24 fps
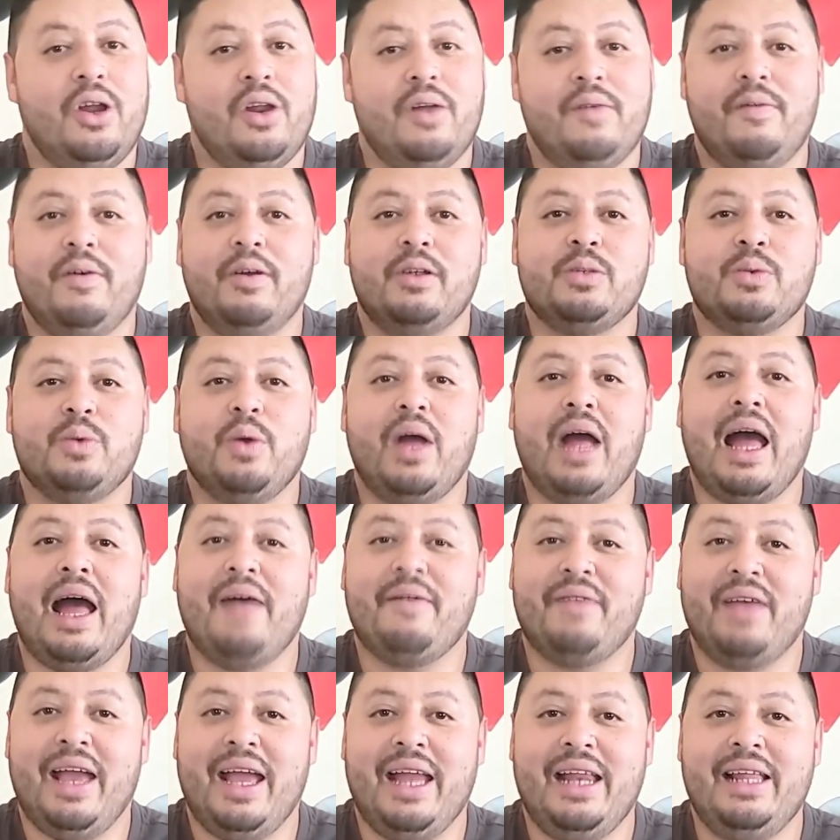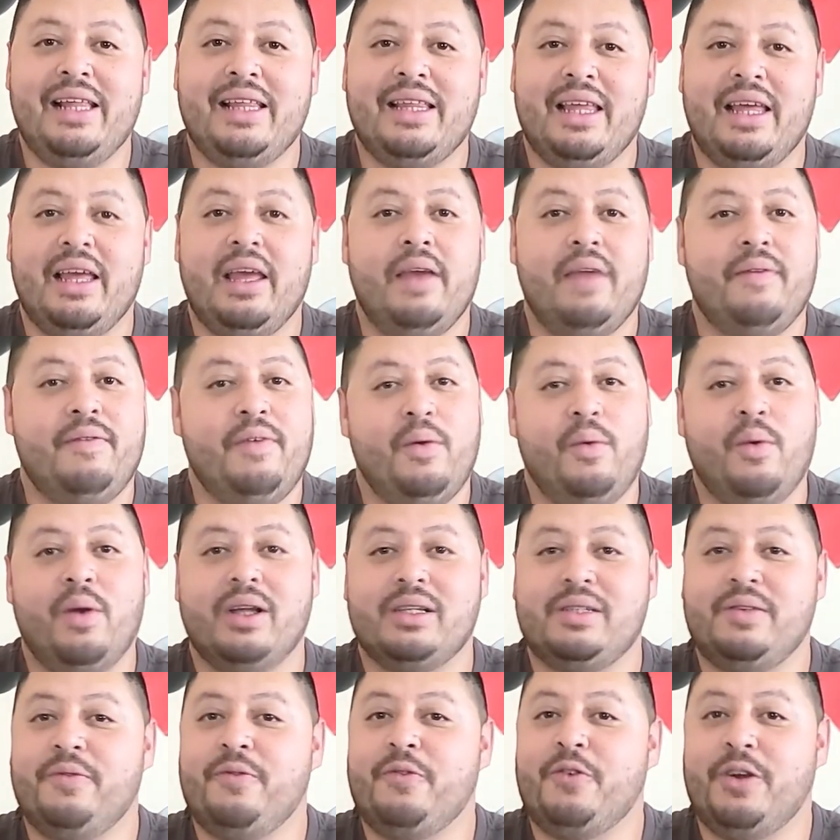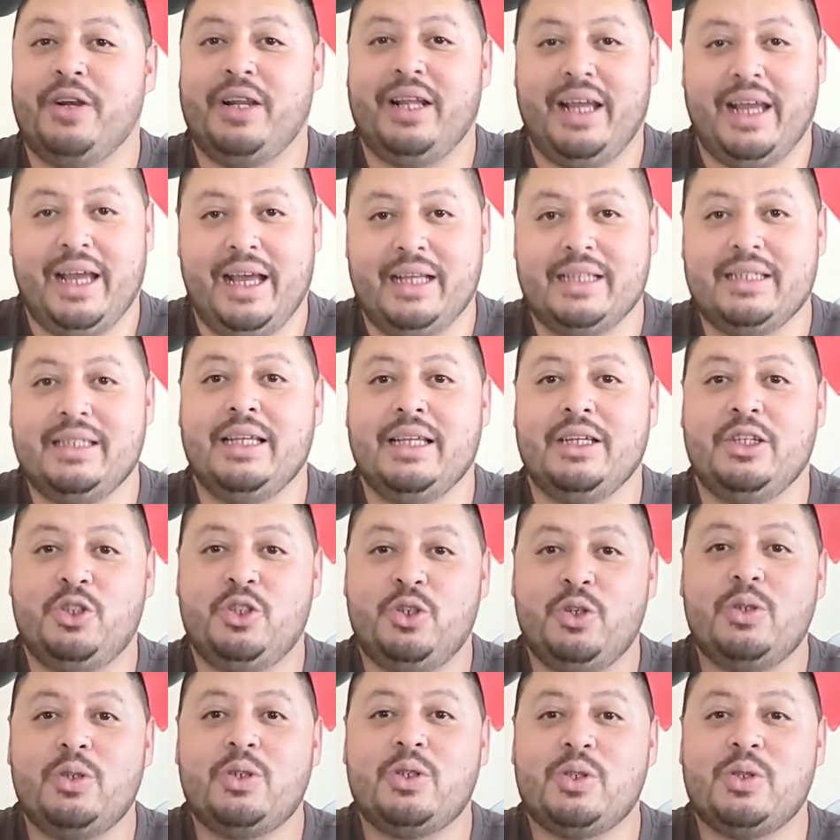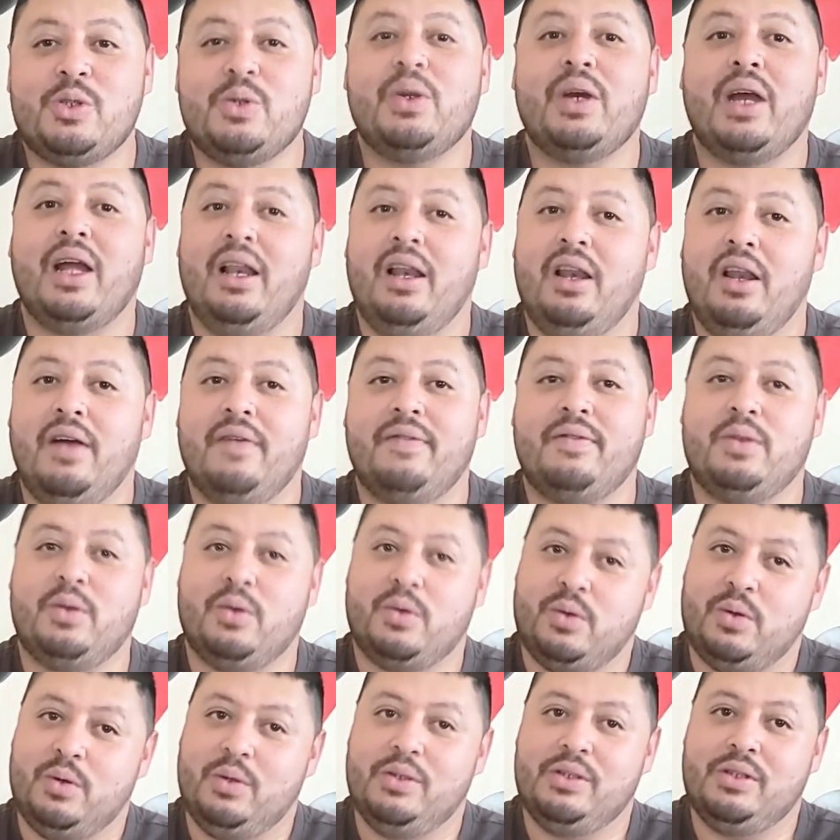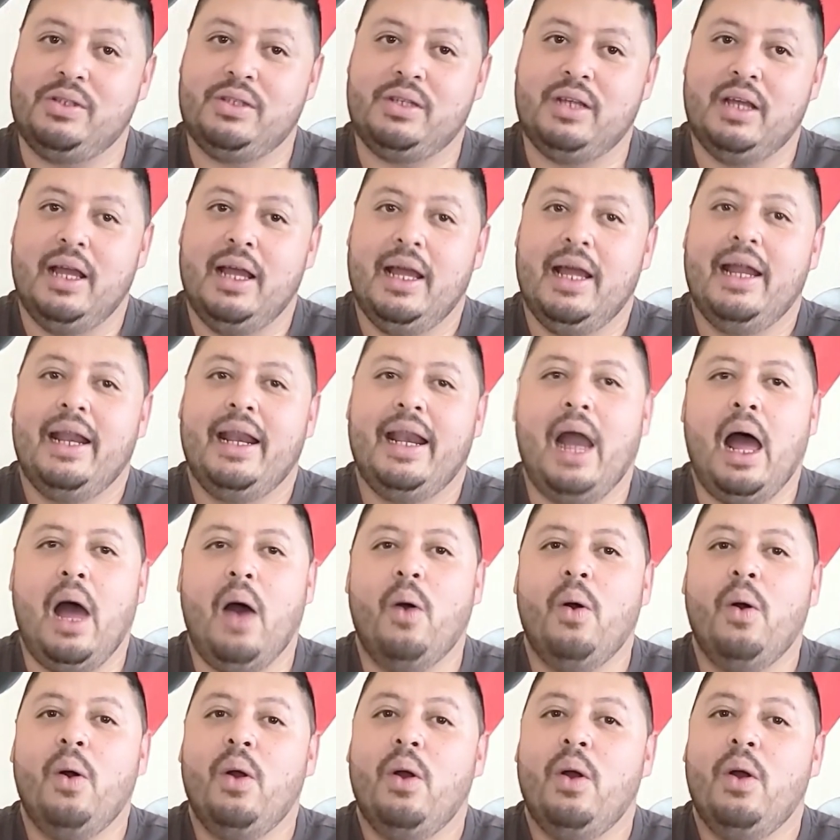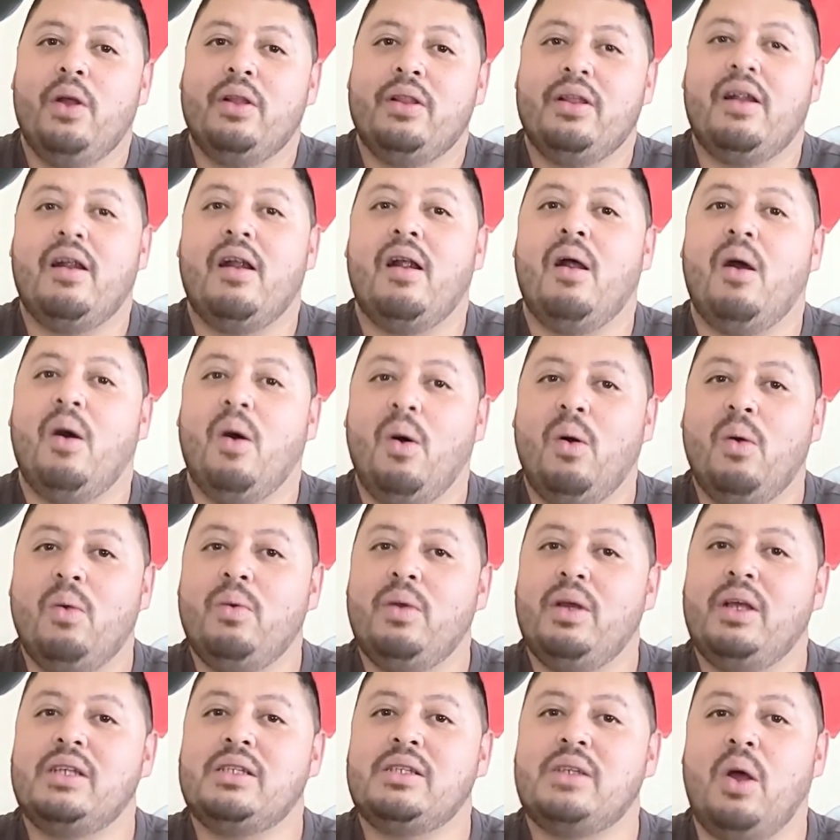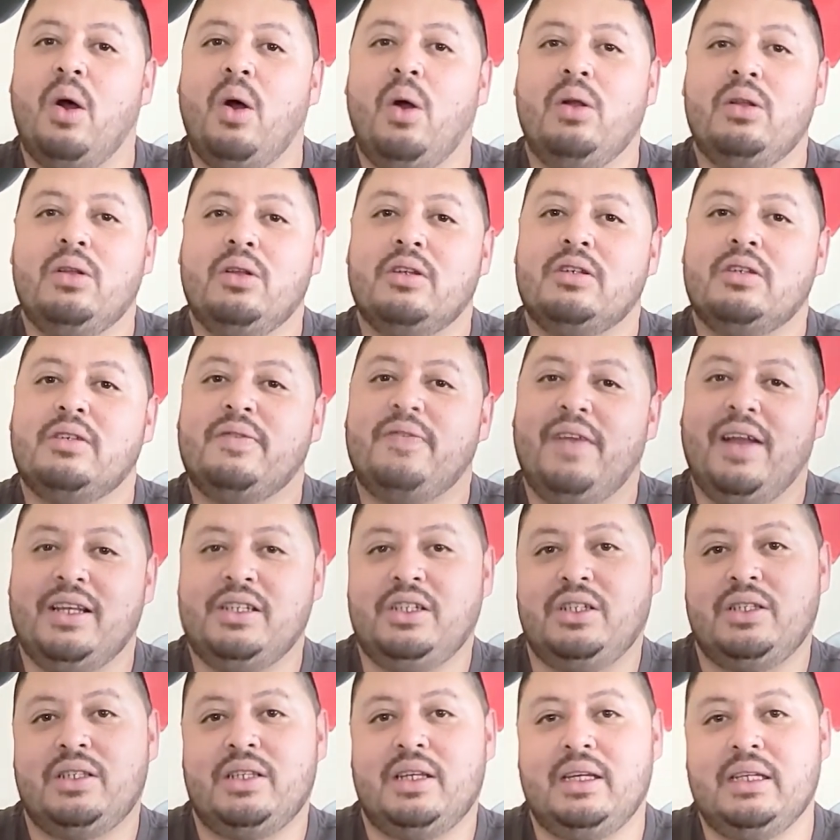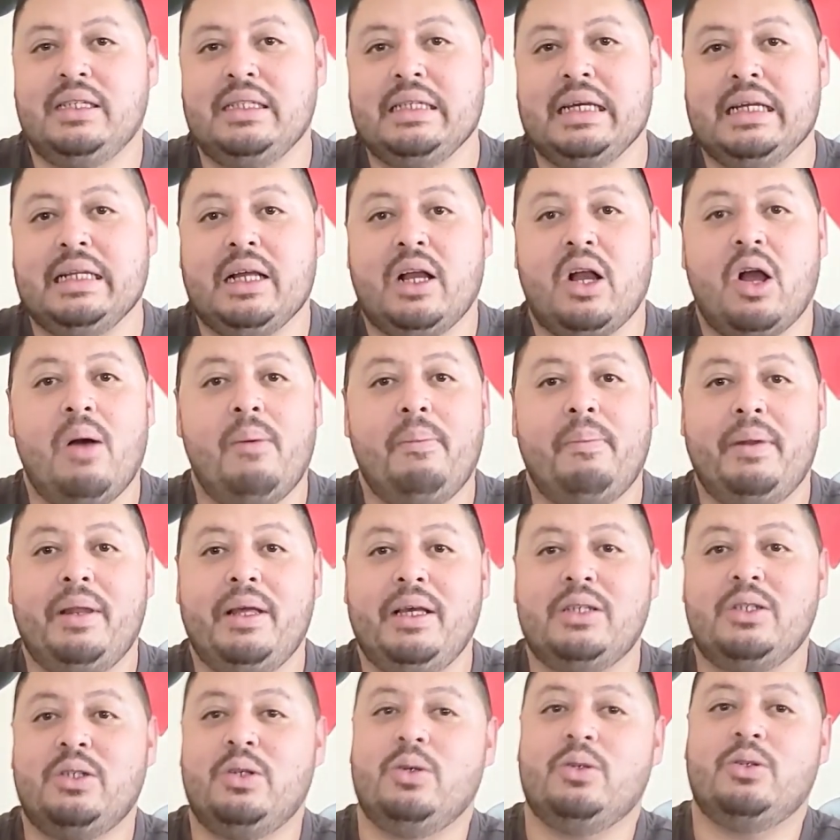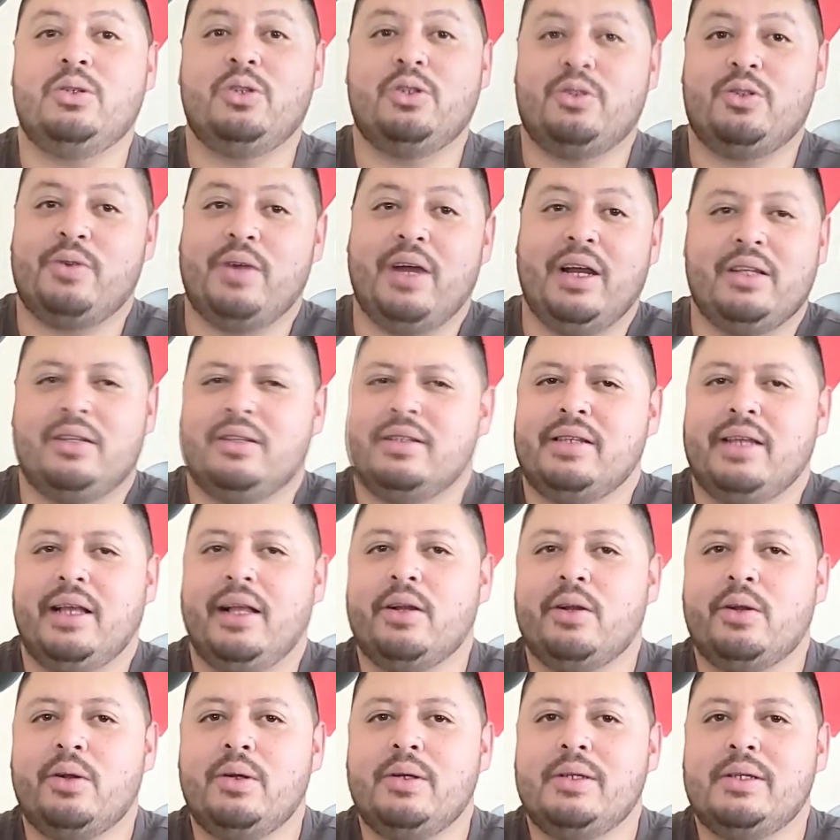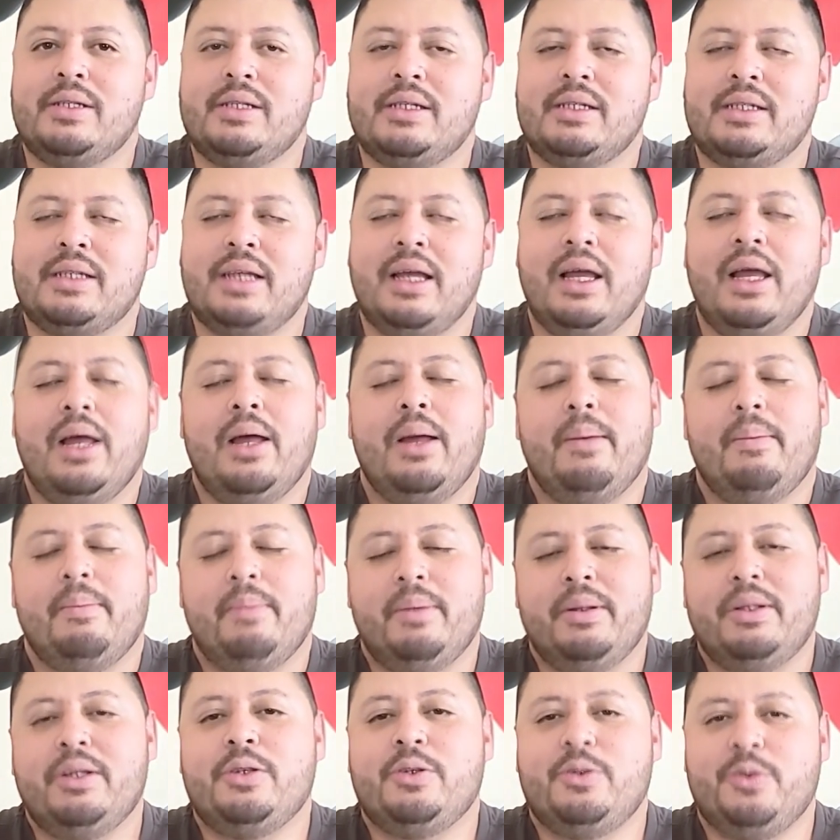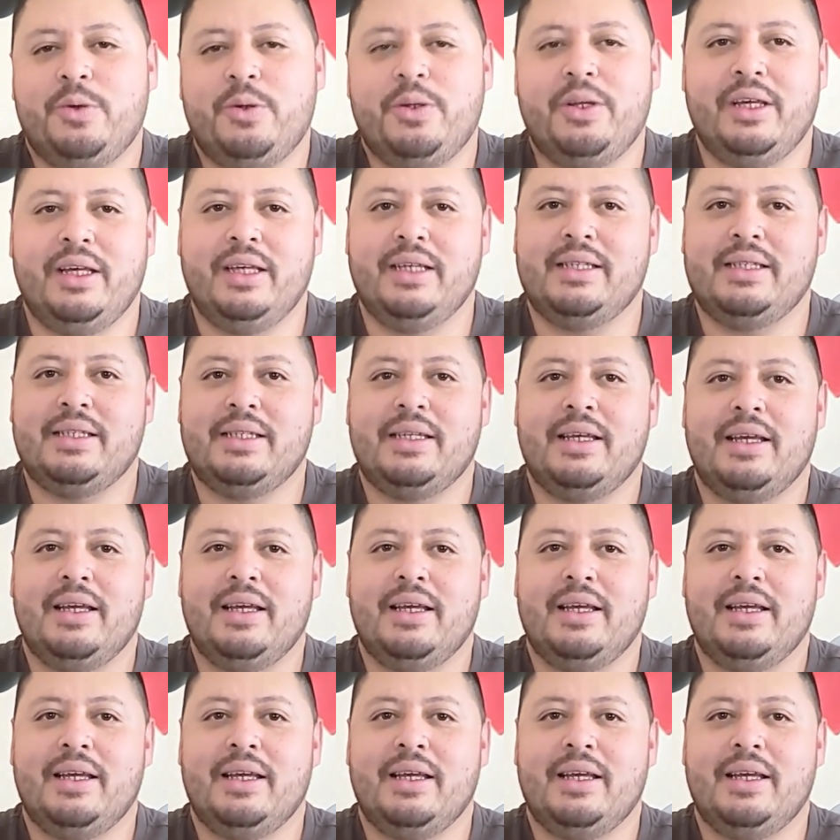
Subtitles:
of us would have anything if it wasn't for the guests that choose to and love to cruise. Now, there are always all those flashy things that the companies use to try to sell cruises, but the truth is,